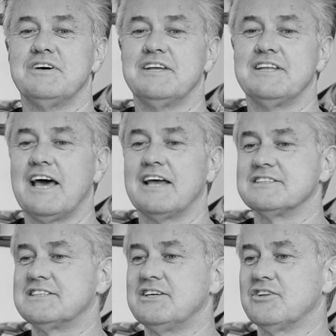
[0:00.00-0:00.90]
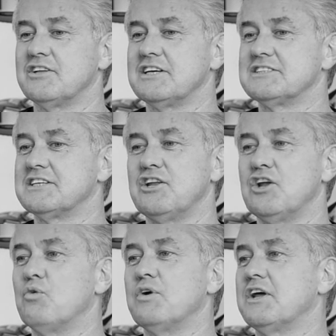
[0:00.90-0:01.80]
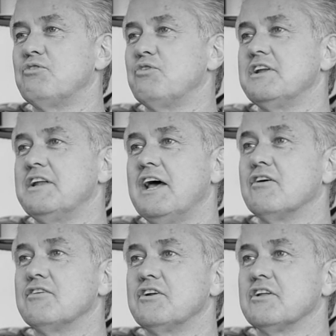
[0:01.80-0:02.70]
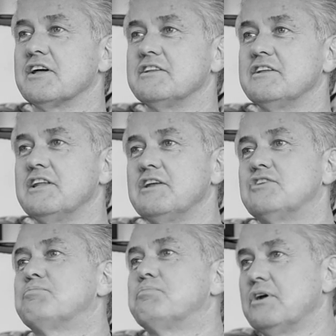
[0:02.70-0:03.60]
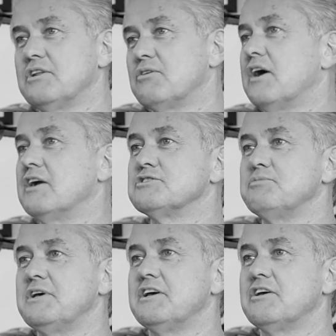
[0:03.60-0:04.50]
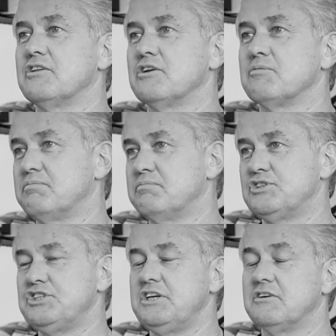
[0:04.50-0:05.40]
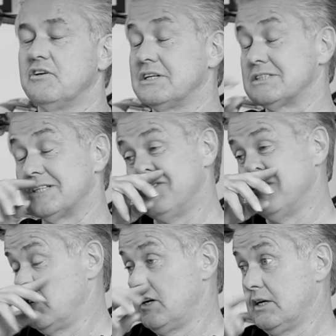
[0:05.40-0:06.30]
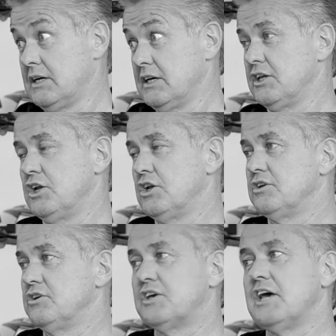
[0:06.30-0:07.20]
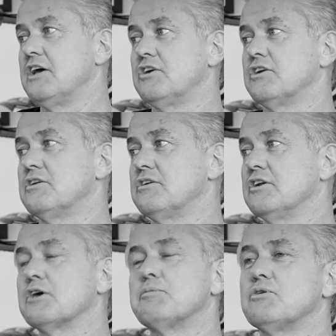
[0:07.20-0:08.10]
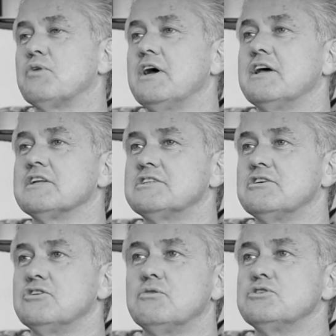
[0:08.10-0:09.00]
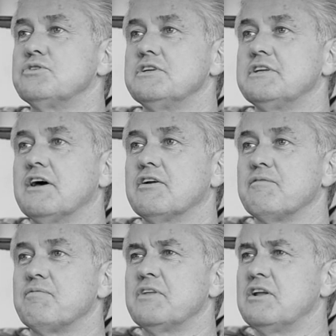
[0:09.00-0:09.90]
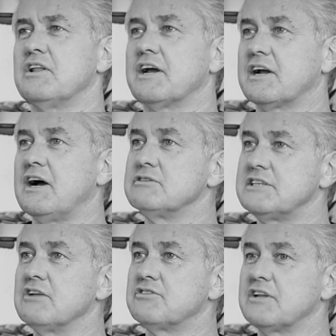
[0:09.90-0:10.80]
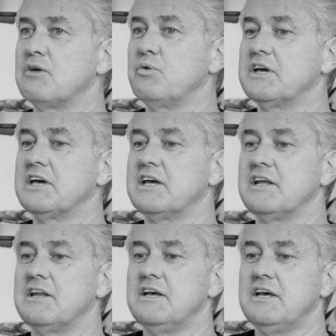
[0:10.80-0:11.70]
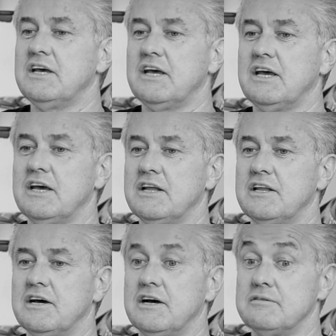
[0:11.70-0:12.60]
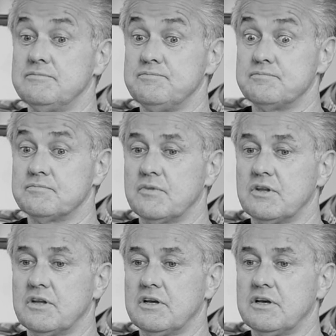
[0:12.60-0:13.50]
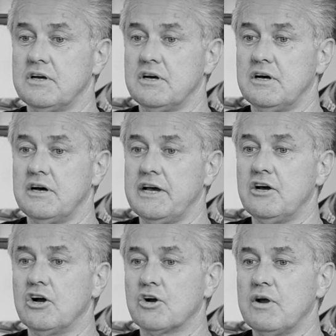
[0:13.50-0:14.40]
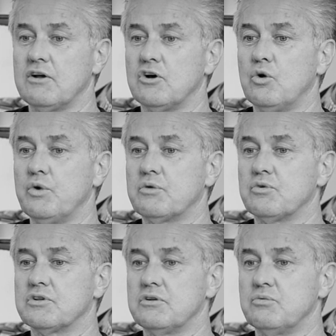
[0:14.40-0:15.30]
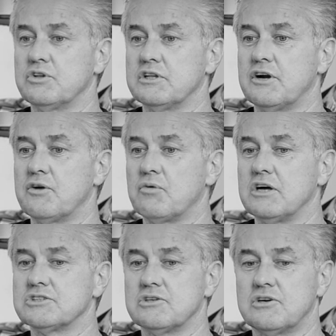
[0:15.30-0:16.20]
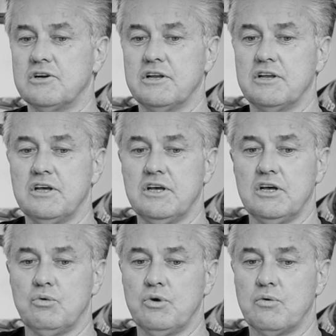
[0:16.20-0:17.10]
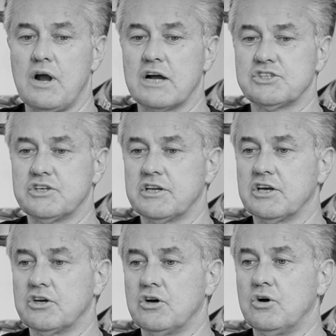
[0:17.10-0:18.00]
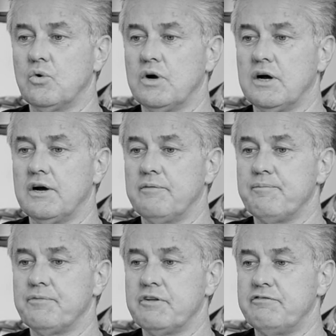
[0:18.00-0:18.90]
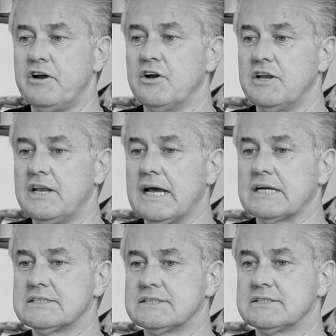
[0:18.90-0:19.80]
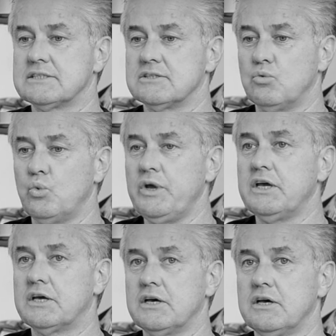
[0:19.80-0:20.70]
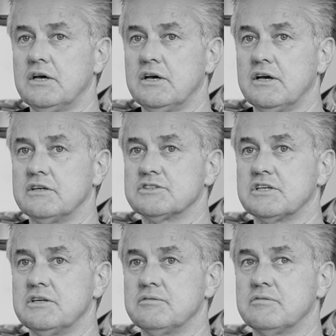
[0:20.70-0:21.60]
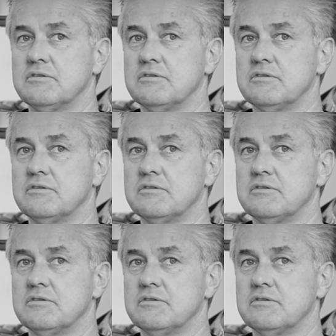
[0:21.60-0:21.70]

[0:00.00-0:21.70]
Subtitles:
they had this hill that they said no one had ridden down, and they put it in the riders' meeting, a little sheet and all that stuff, that you're not gonna be able to ride down this hill, no one's ridden down it. And I was out there that weekend, and I had hung around all week with Larry Rossler, and we were actually going to go the very next week, and I was going to